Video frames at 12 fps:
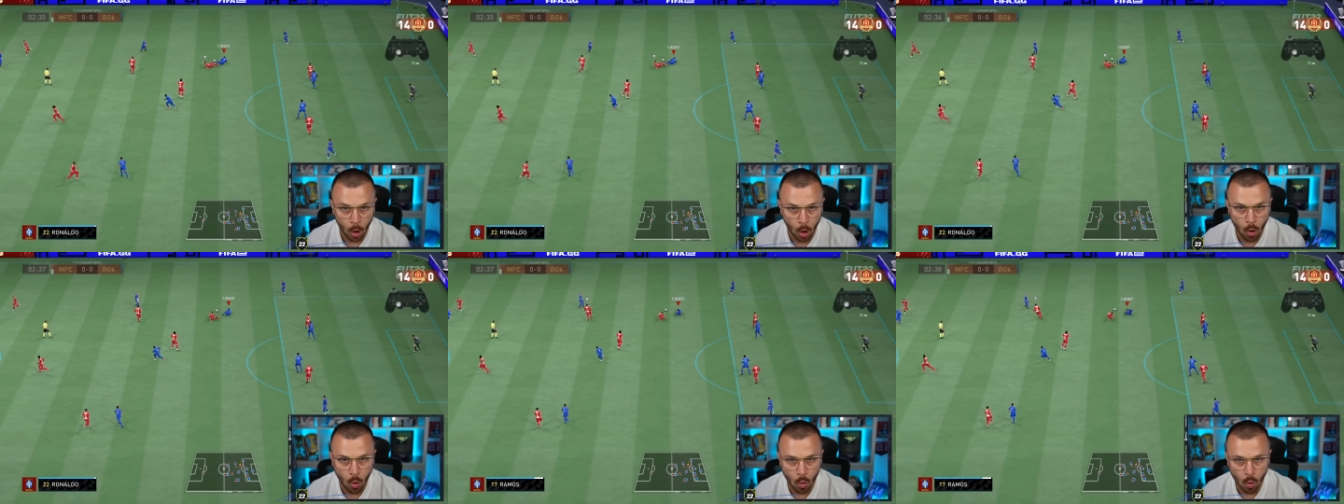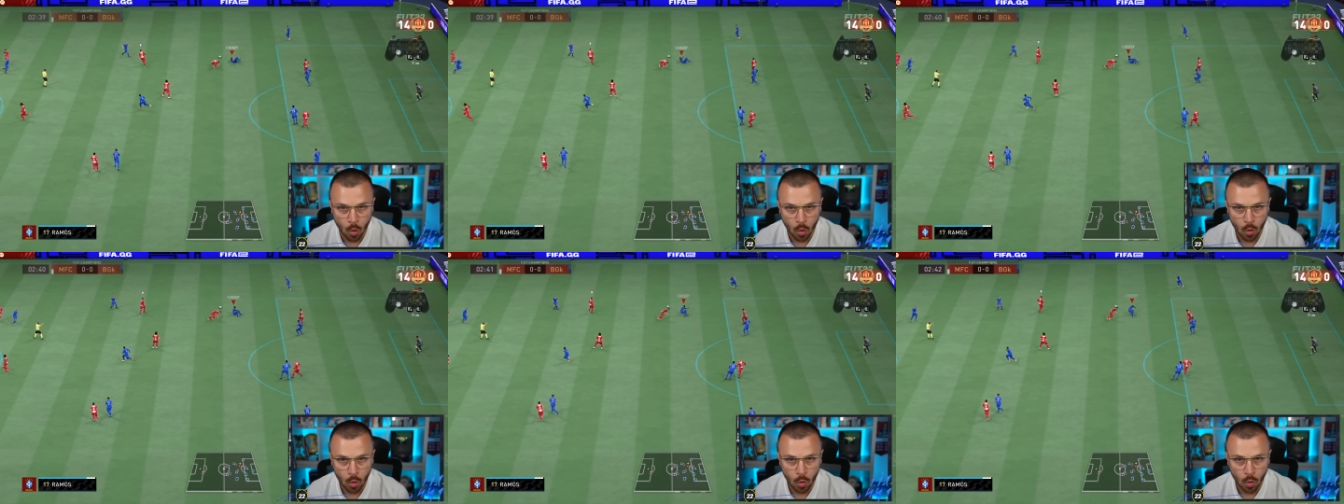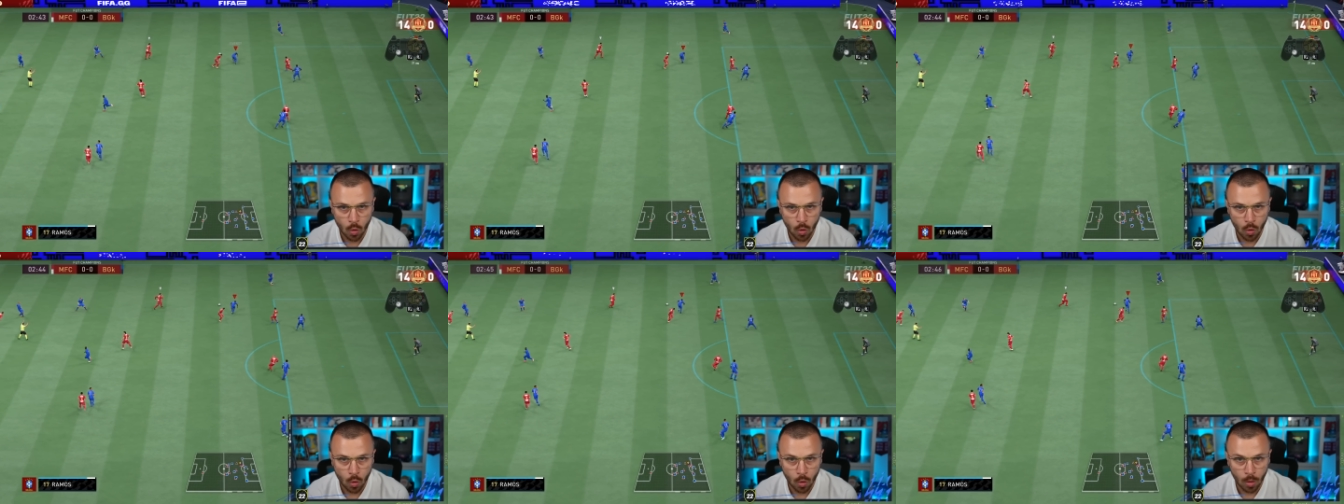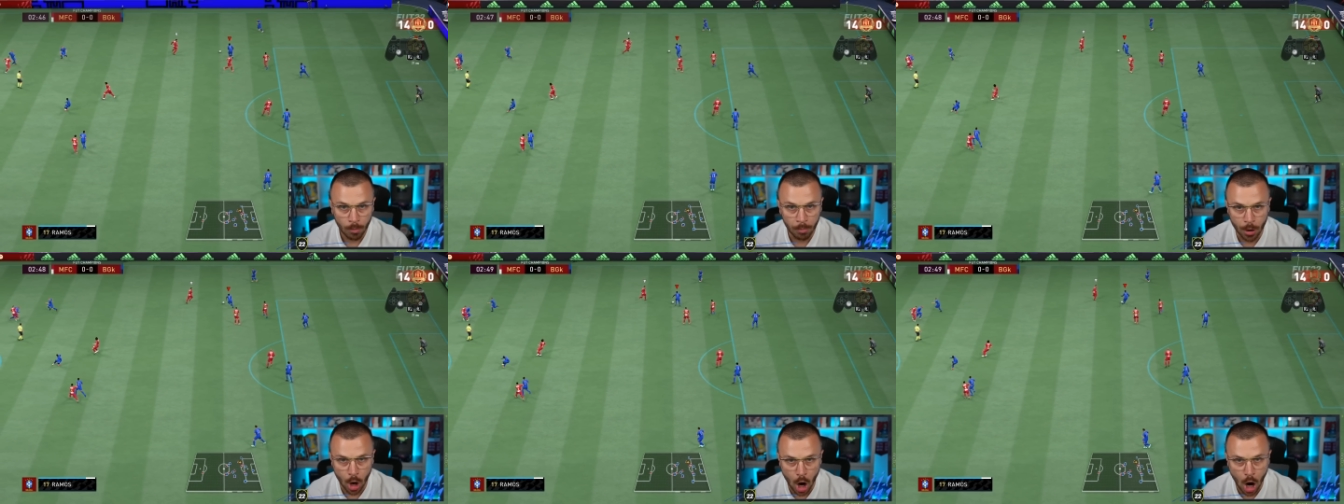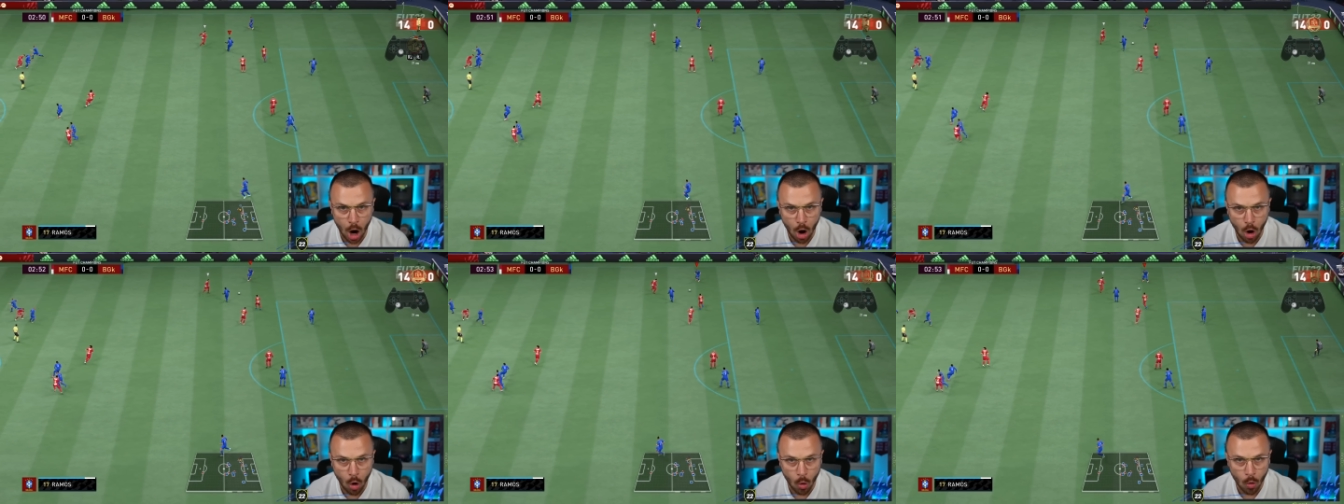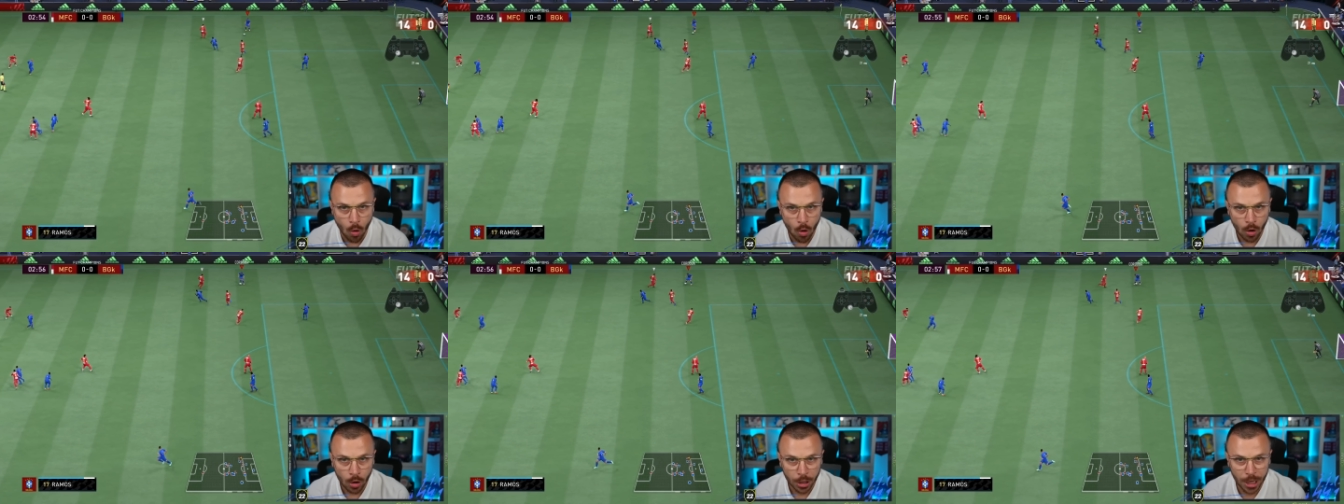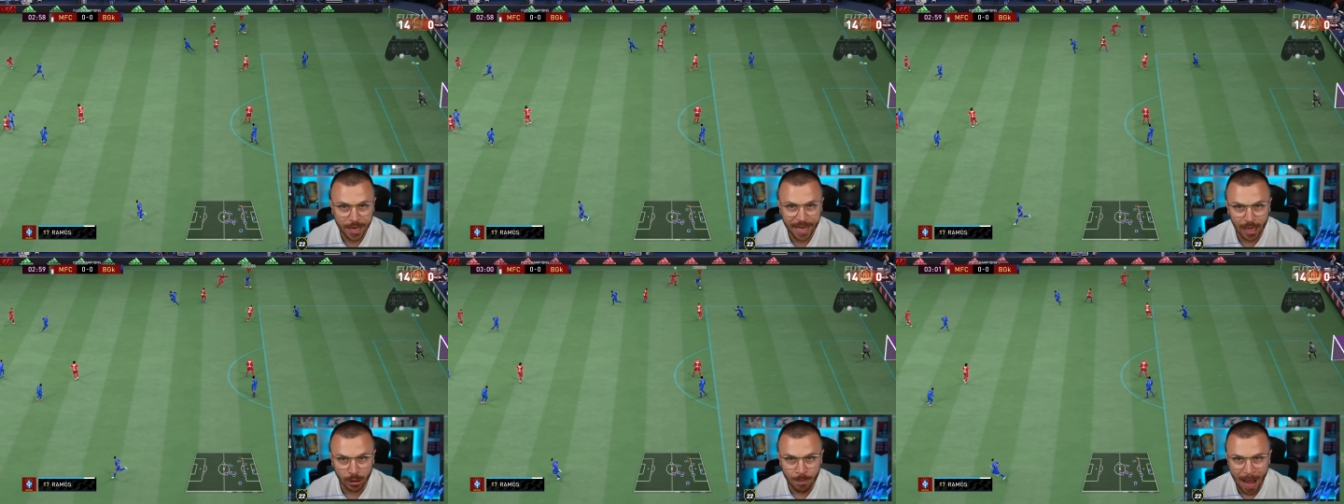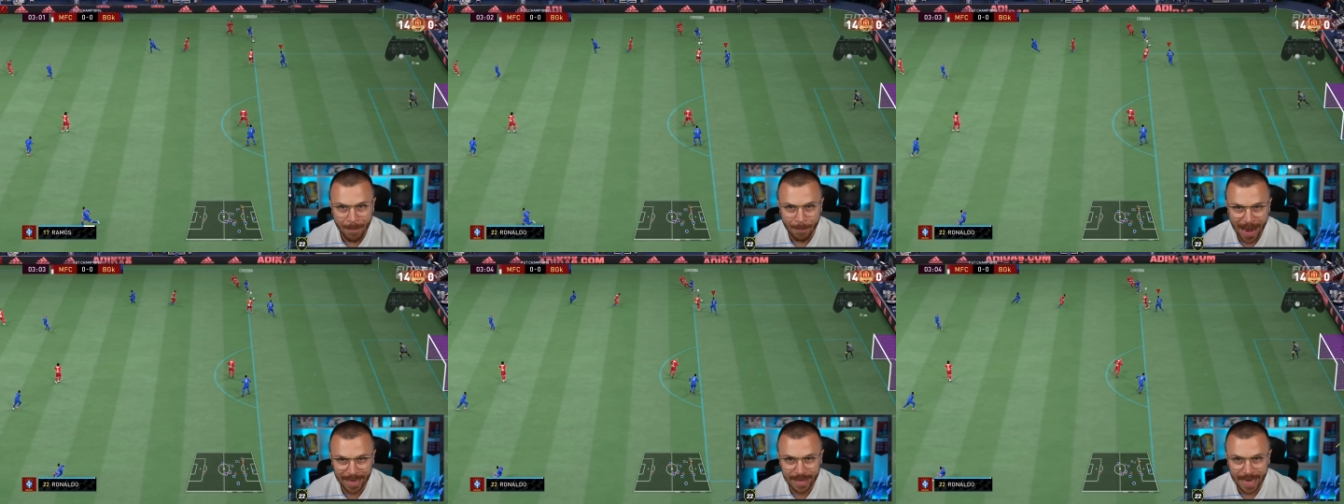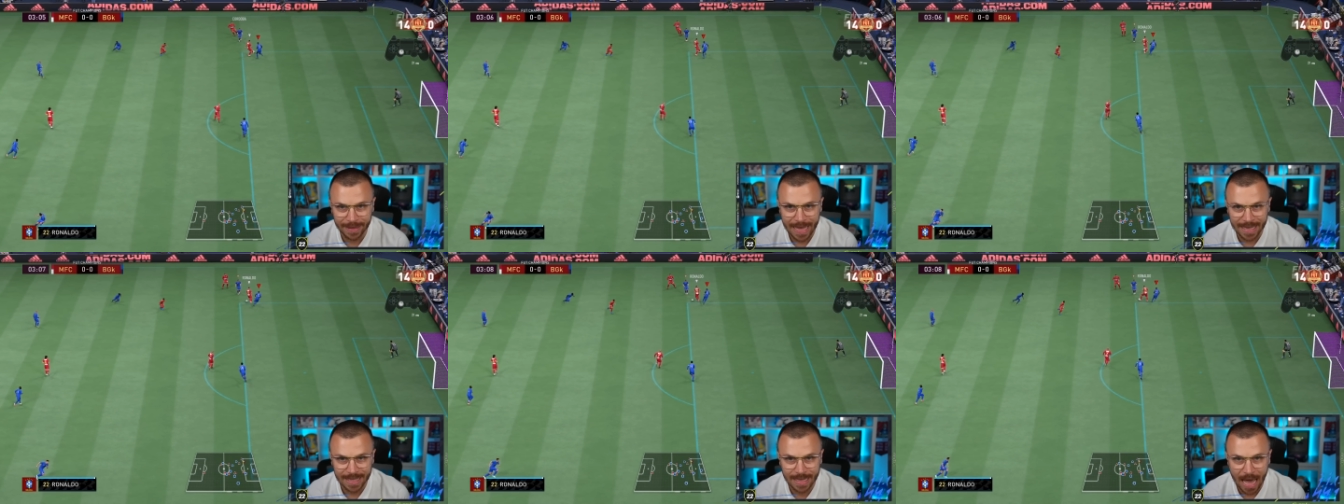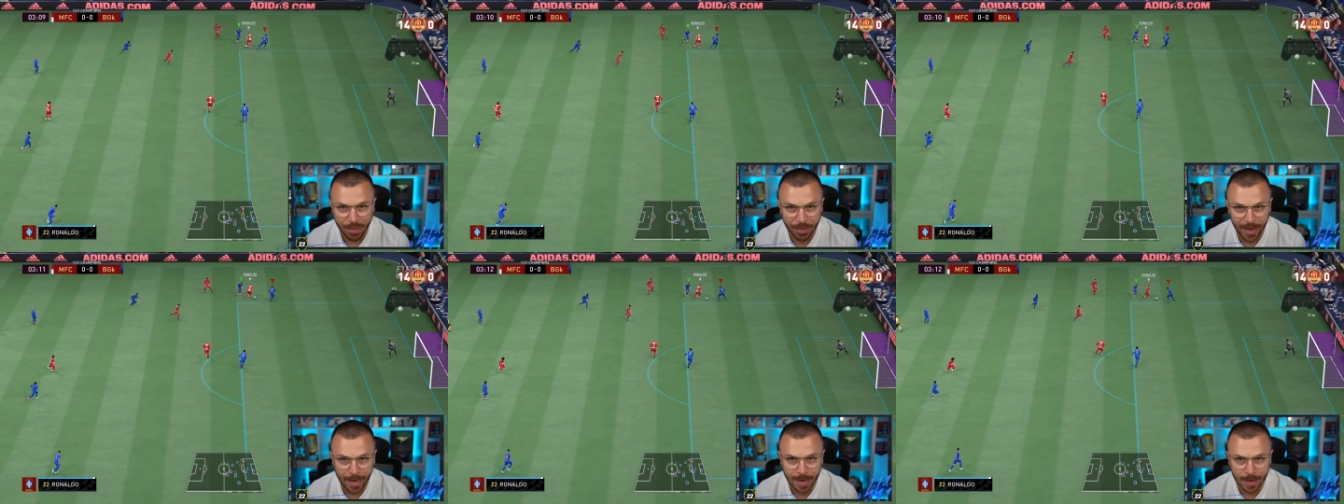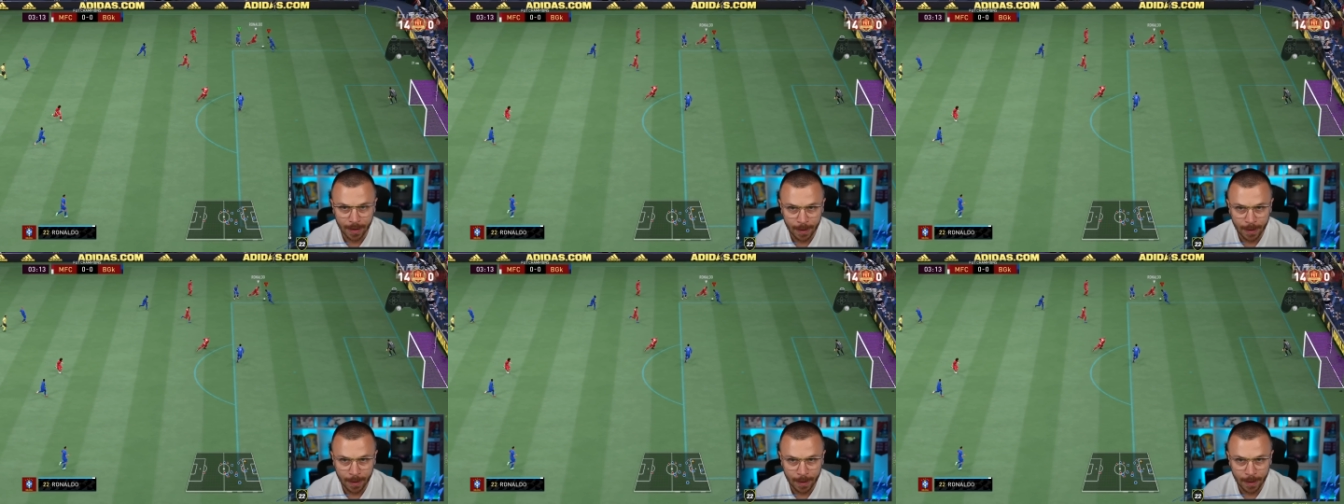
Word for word: Oh. Bro! He killed my Mendy and that's nothing?